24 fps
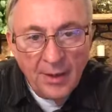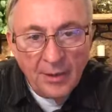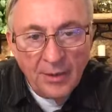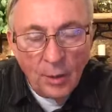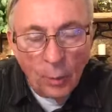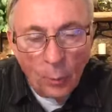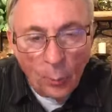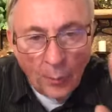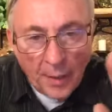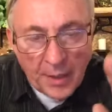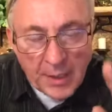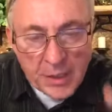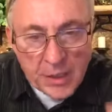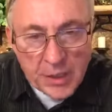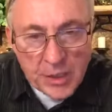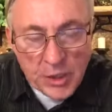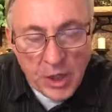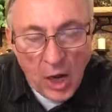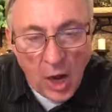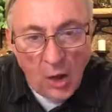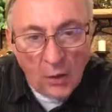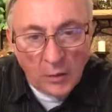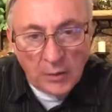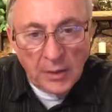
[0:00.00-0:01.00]
The
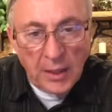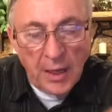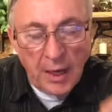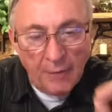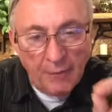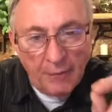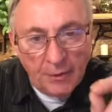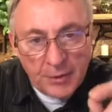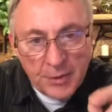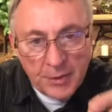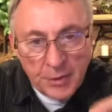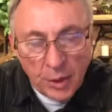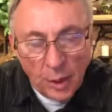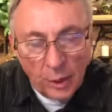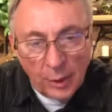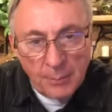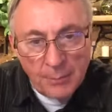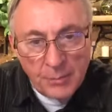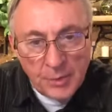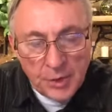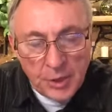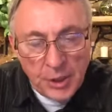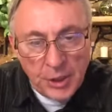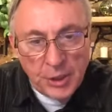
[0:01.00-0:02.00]
result of the
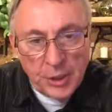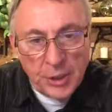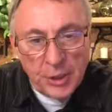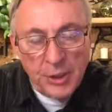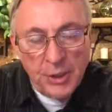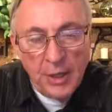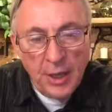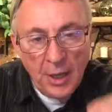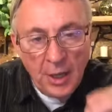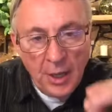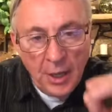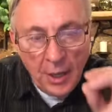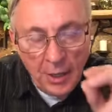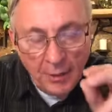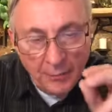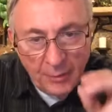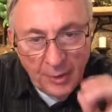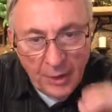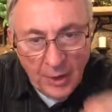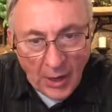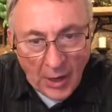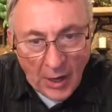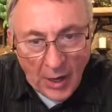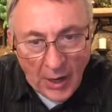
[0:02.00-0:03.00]
circumcision
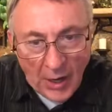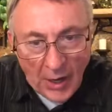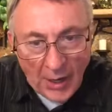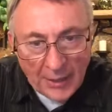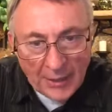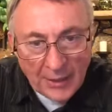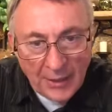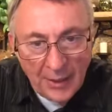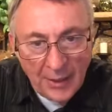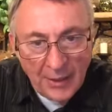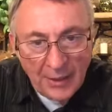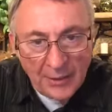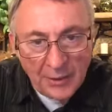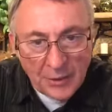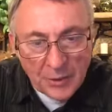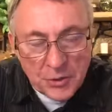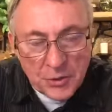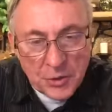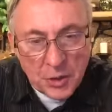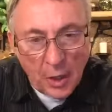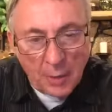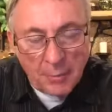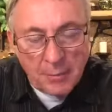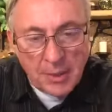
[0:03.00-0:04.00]
of God, the
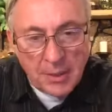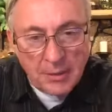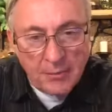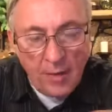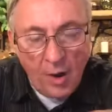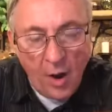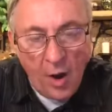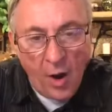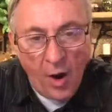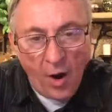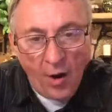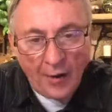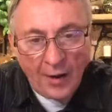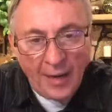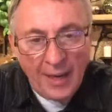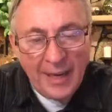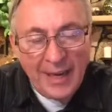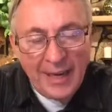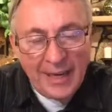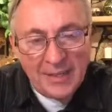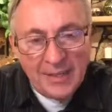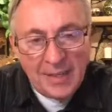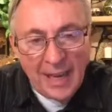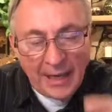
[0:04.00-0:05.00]
circumcision of the heart,
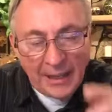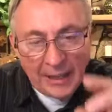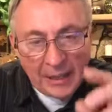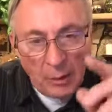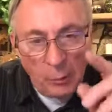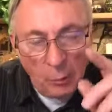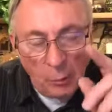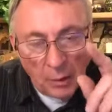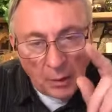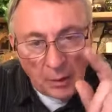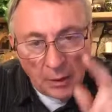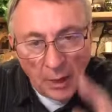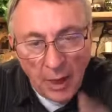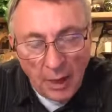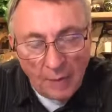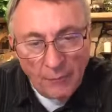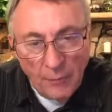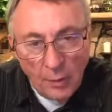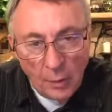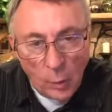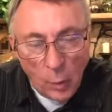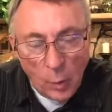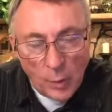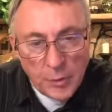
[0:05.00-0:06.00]
is that you will love
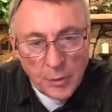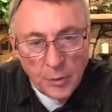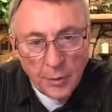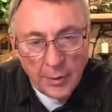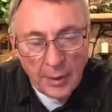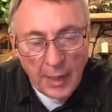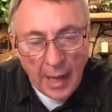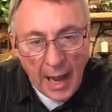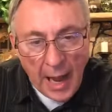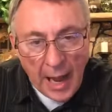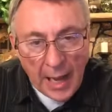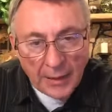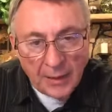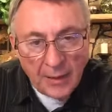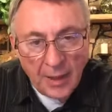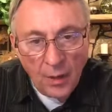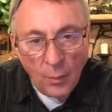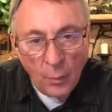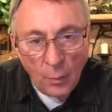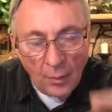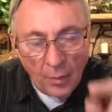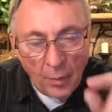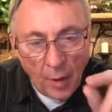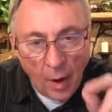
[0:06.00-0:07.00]
the Lord your God
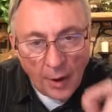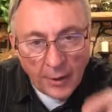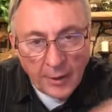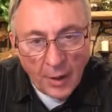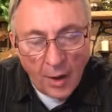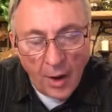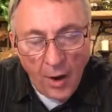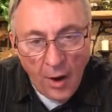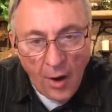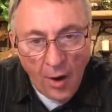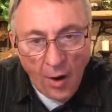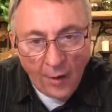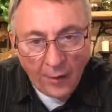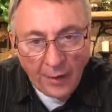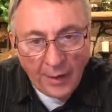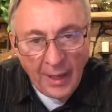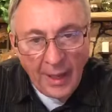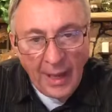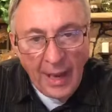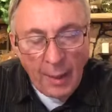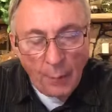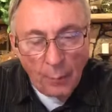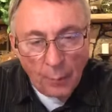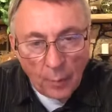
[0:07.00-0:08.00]
with all your heart
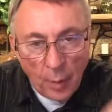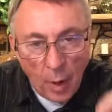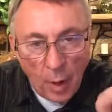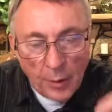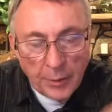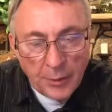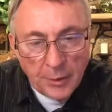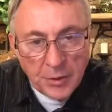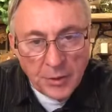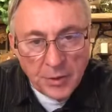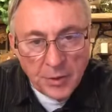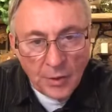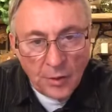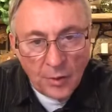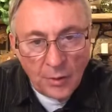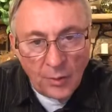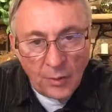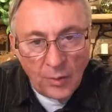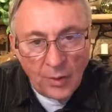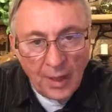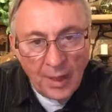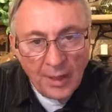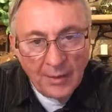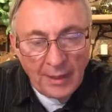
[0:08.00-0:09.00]
and with all your
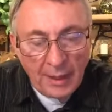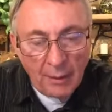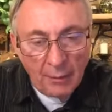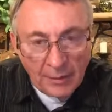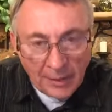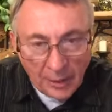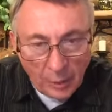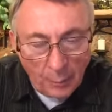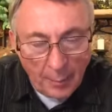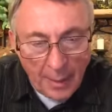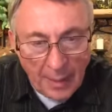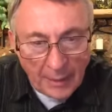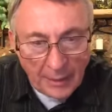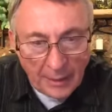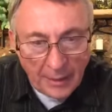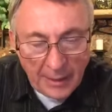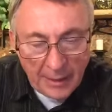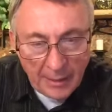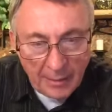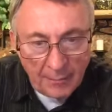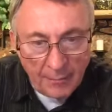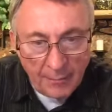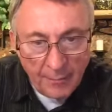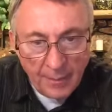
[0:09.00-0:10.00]
soul that you may
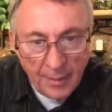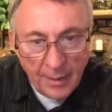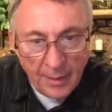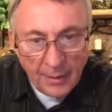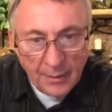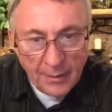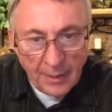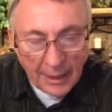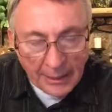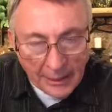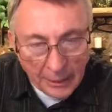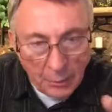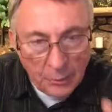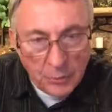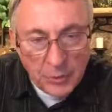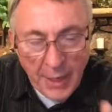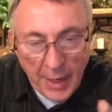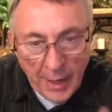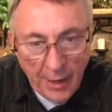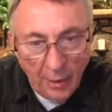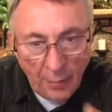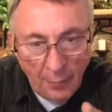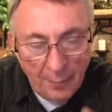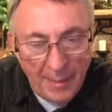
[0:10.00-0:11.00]
live. Now you
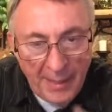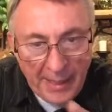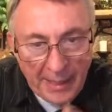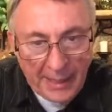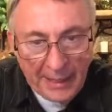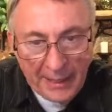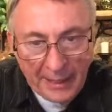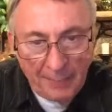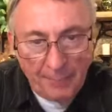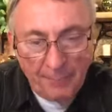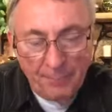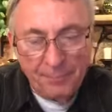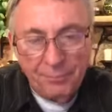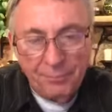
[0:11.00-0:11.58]
tell me,